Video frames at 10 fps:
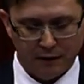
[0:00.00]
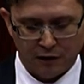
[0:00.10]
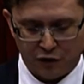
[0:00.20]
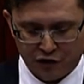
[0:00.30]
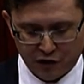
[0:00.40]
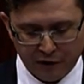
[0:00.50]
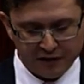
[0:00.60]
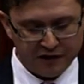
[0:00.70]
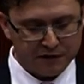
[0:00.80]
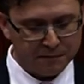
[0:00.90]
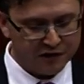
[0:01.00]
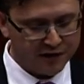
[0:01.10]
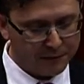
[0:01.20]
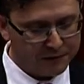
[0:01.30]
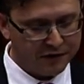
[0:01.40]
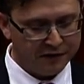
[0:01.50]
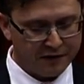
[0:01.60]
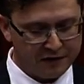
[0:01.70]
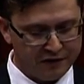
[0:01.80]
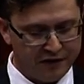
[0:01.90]
Conservatism establishes
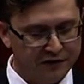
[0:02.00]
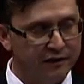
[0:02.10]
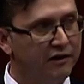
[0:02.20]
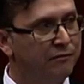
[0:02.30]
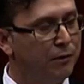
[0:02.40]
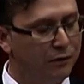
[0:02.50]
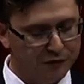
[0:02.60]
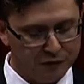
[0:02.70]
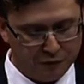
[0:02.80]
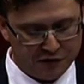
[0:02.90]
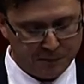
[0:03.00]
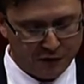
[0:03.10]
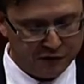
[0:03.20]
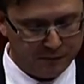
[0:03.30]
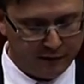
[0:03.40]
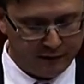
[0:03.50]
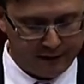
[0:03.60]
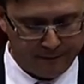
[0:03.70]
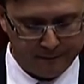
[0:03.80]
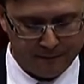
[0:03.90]
the necessity of personal responsibility.